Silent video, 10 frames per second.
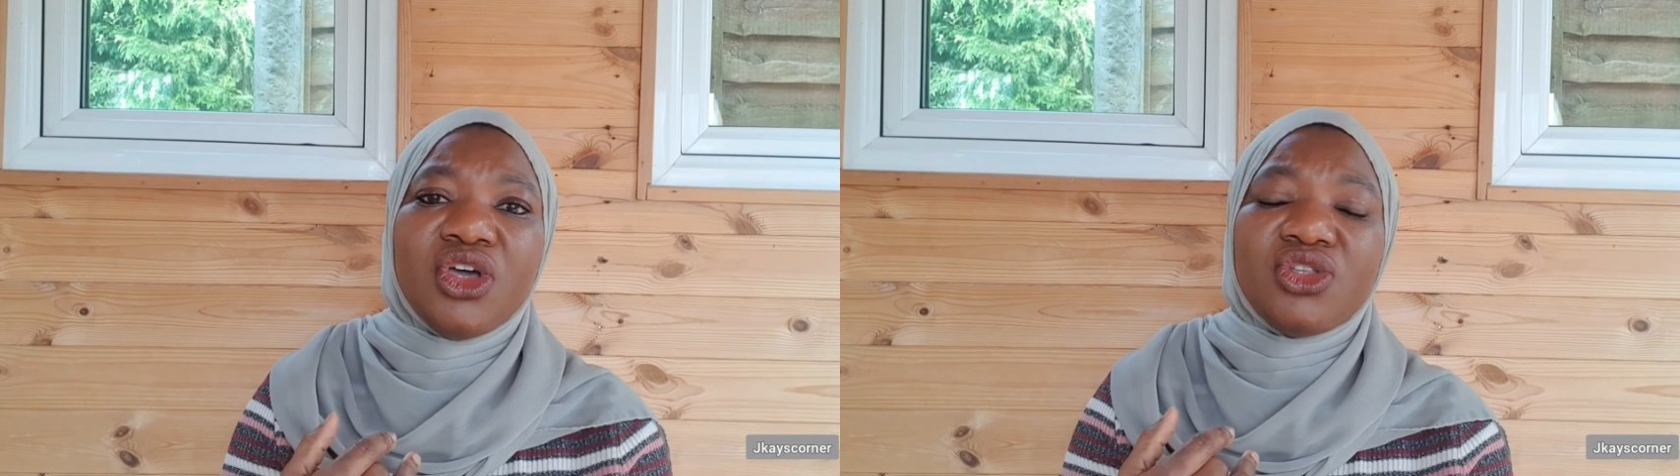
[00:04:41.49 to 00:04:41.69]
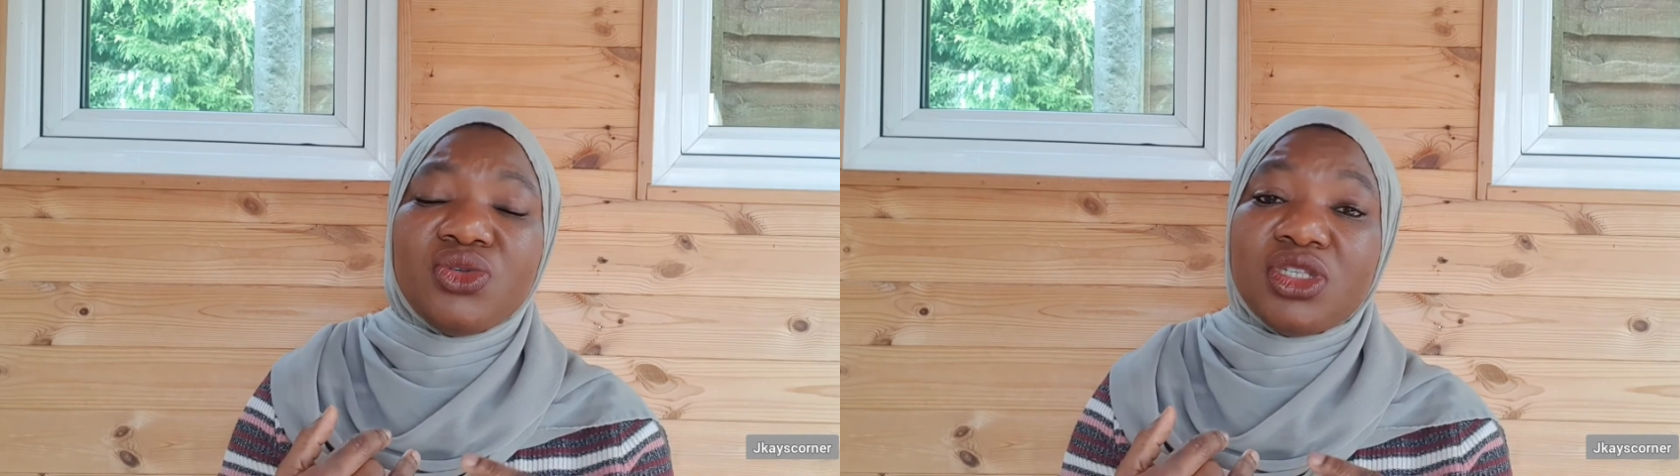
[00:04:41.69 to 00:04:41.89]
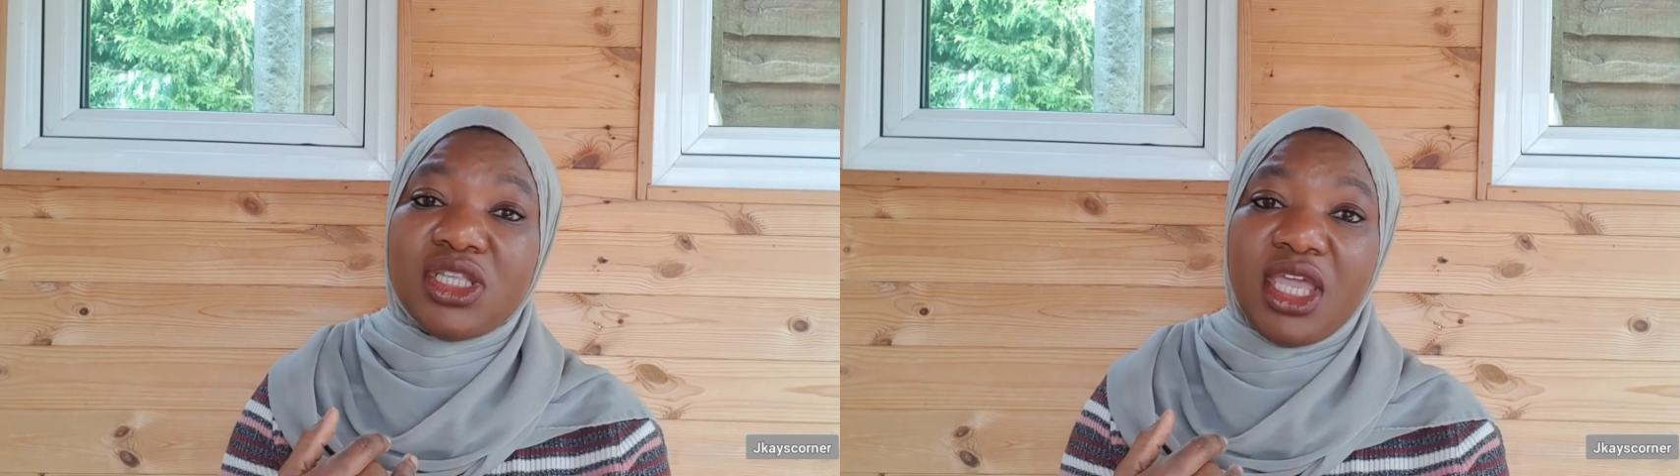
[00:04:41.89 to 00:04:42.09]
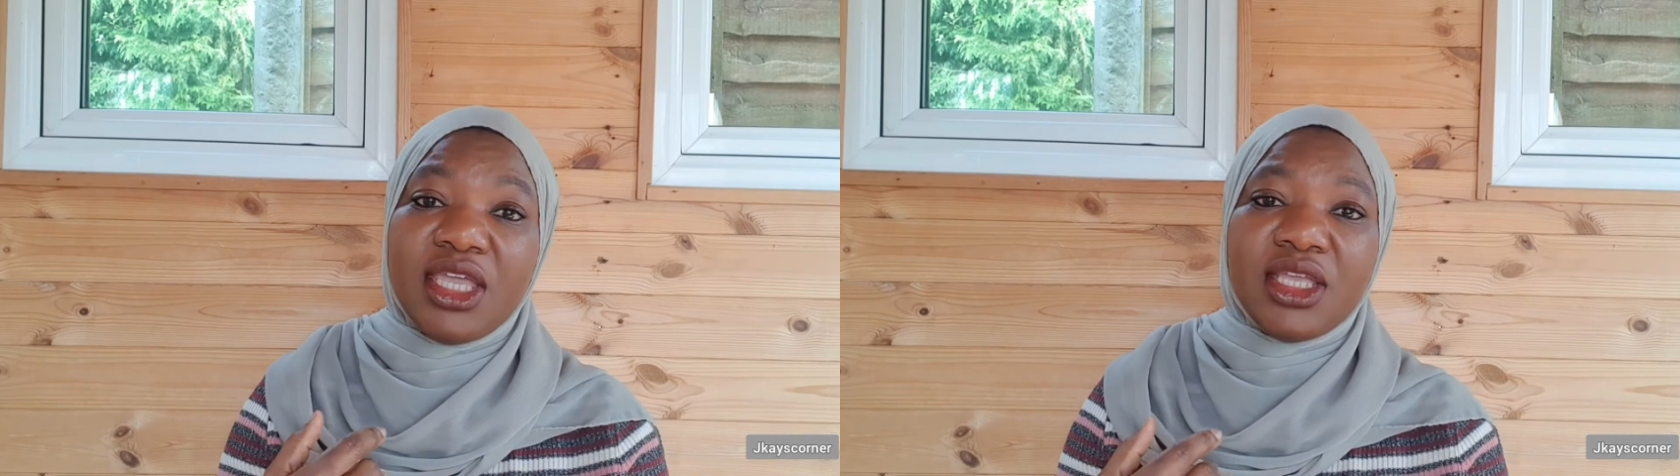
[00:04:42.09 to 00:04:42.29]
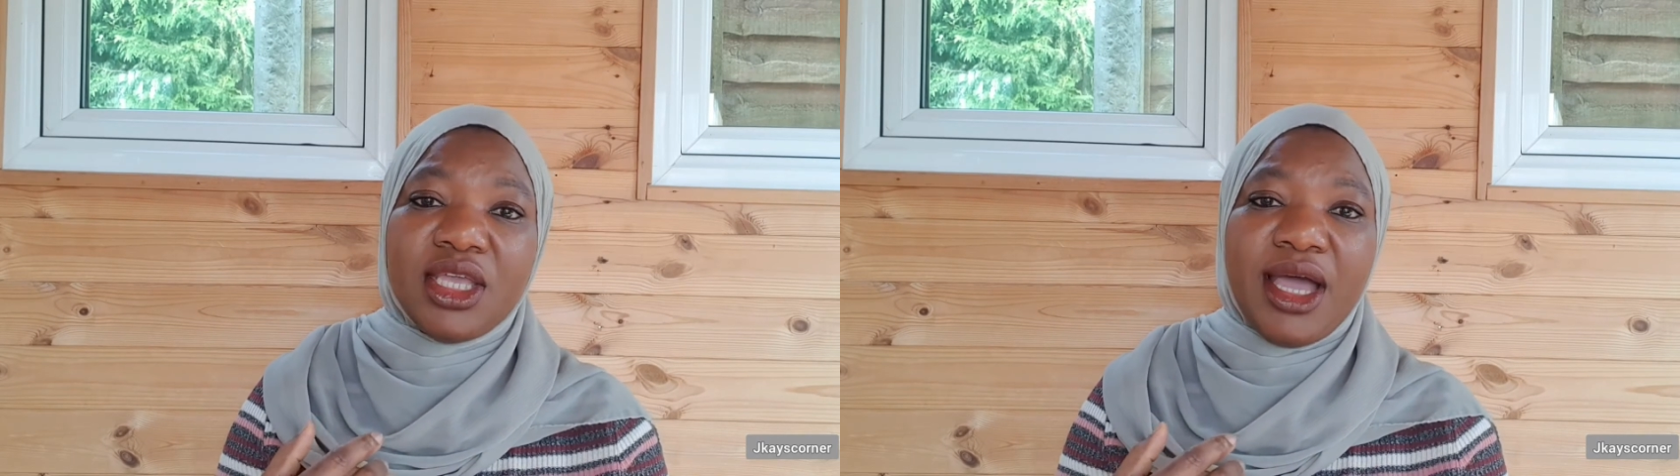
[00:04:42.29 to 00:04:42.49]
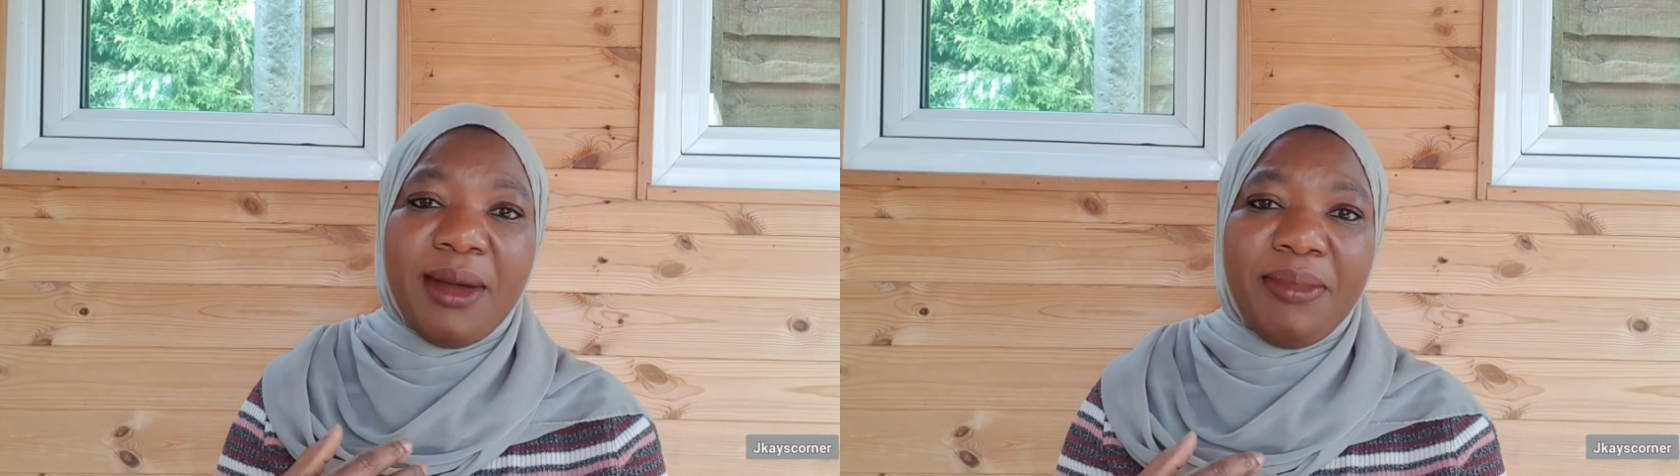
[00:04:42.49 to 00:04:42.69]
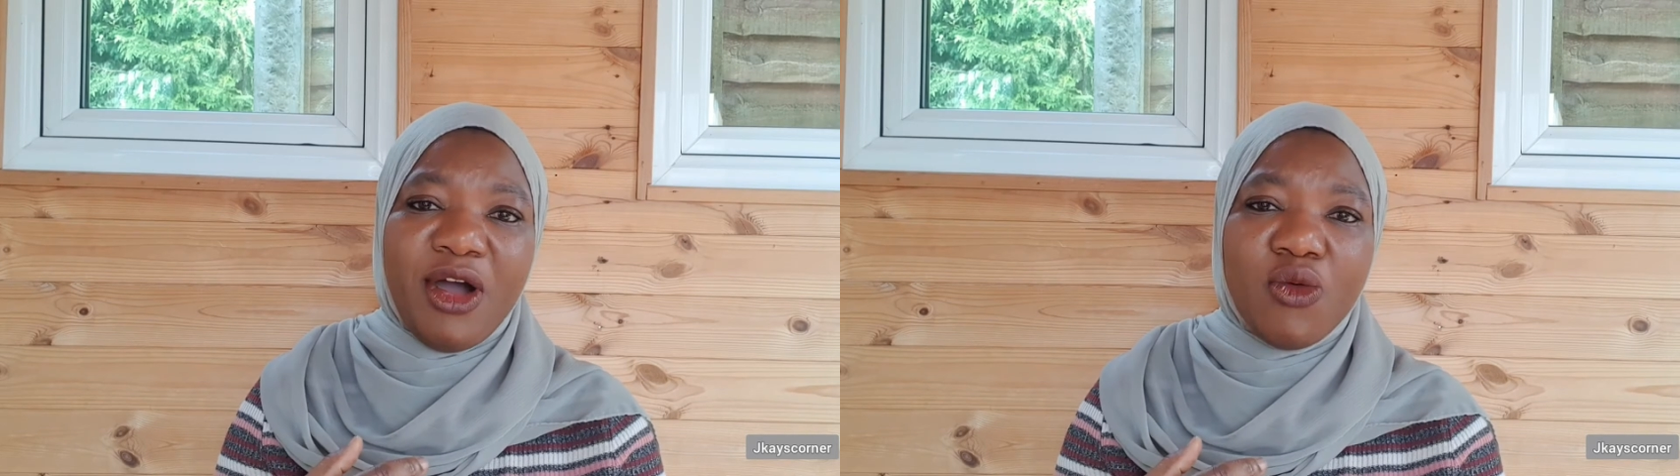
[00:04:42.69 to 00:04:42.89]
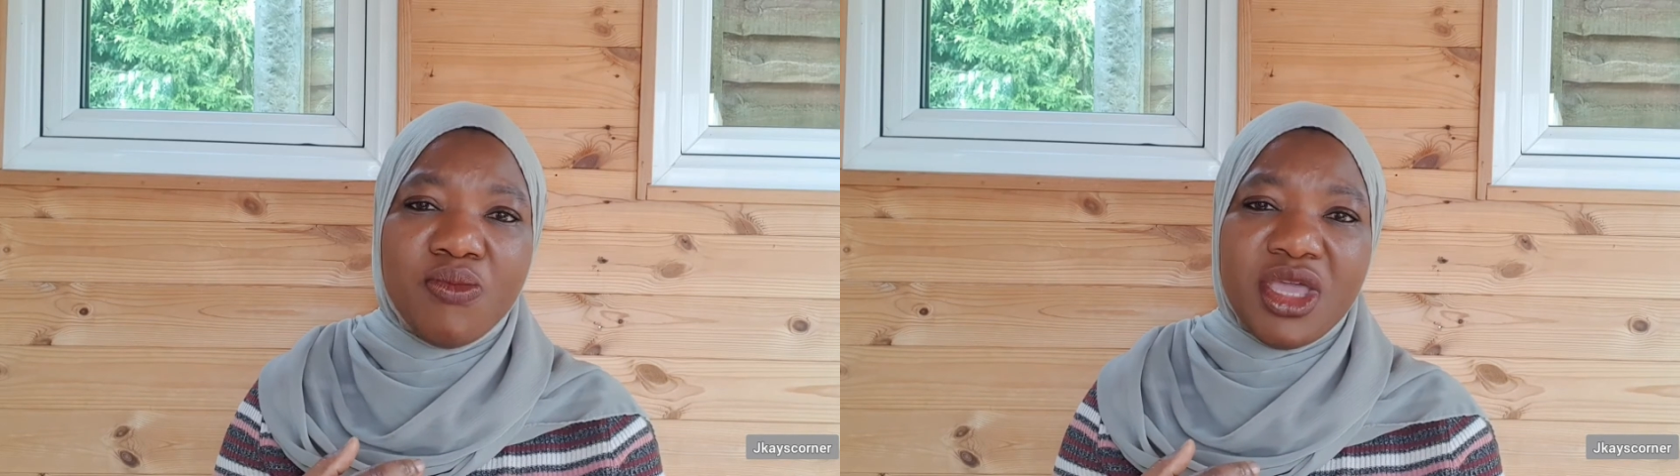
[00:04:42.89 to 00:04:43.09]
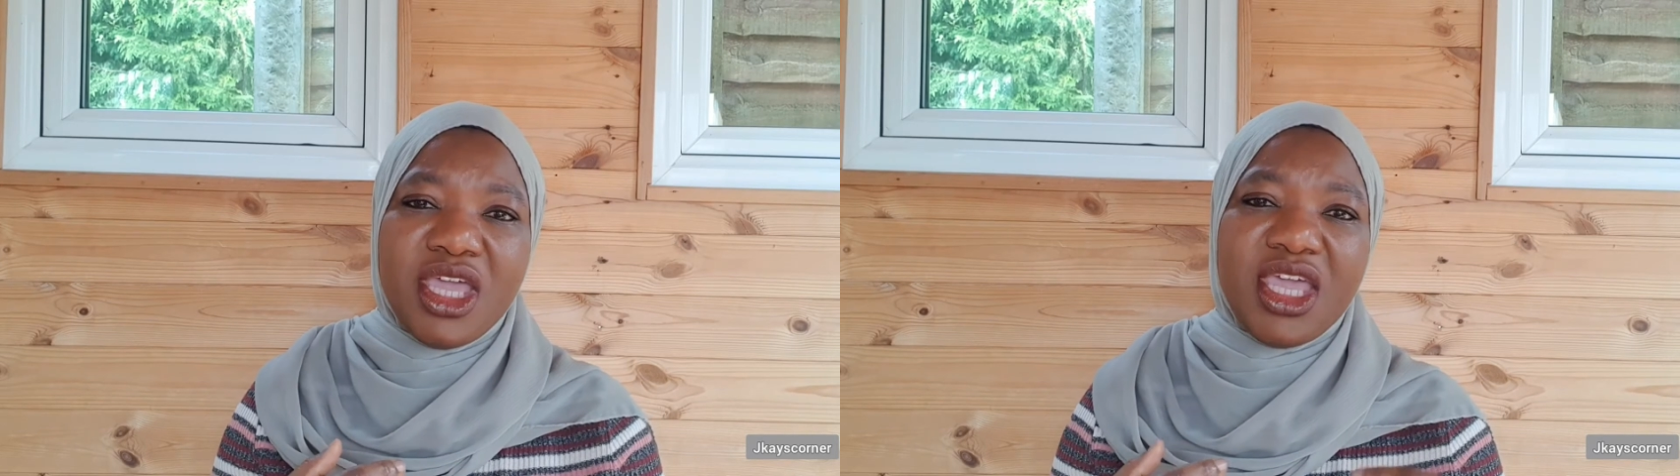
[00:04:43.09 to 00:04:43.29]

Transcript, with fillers: to say about me